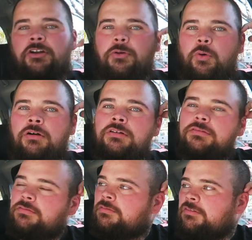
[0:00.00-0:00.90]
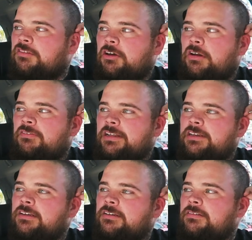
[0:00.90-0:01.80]
on your wall, sawed off
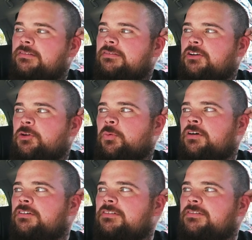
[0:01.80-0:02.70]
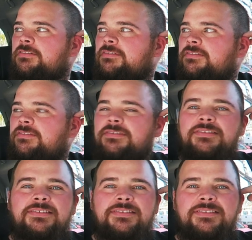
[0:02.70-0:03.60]
leg, on your wall?
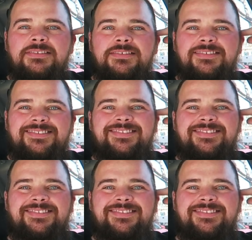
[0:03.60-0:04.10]
I don't know, but